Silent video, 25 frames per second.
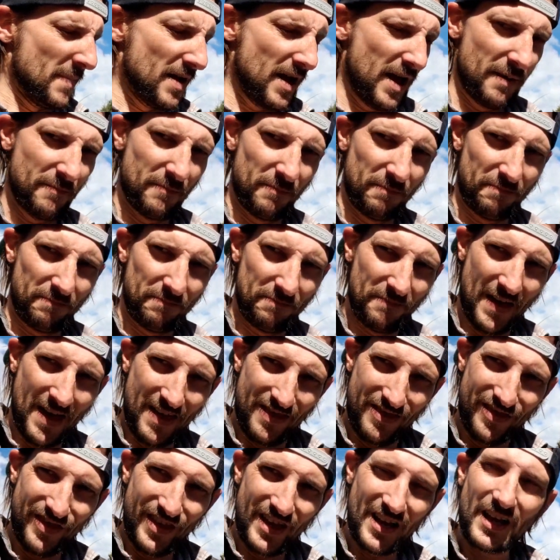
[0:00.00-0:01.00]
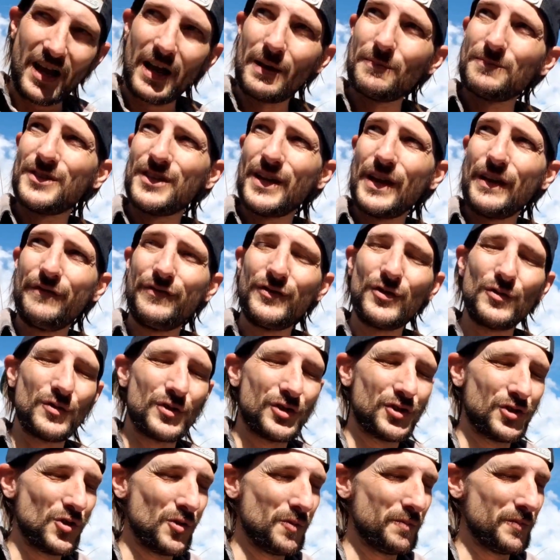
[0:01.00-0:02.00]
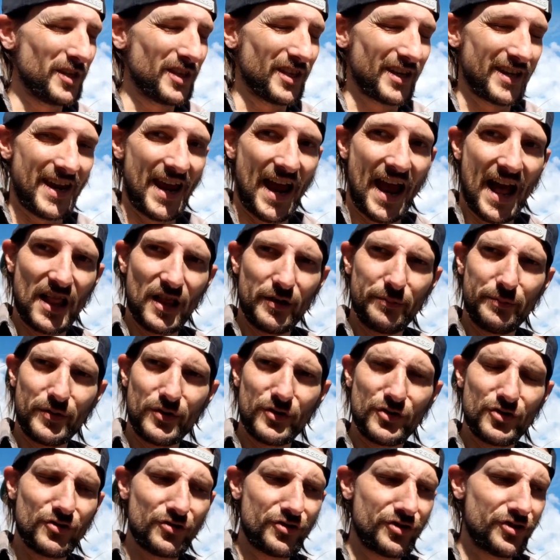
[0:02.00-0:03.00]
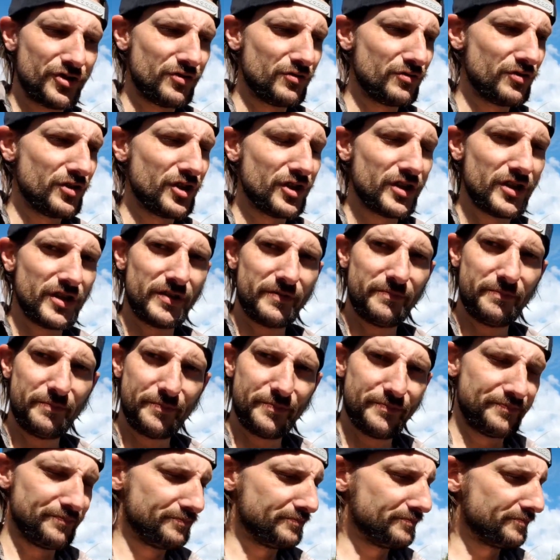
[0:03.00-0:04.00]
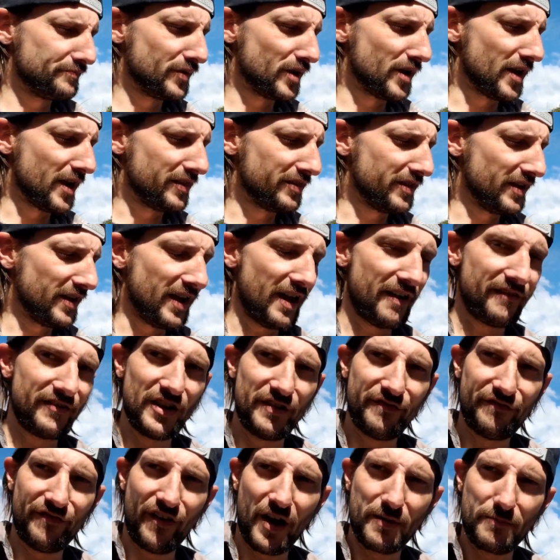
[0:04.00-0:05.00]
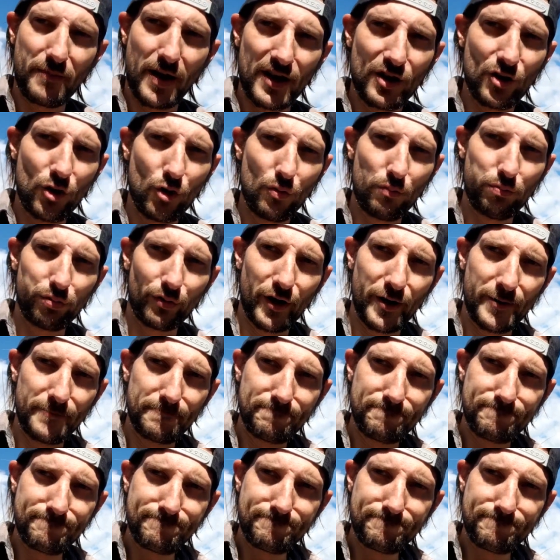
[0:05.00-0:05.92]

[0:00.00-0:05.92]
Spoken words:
I think I'm safe to assume that the calipers are still good, but I think I did find my culprit.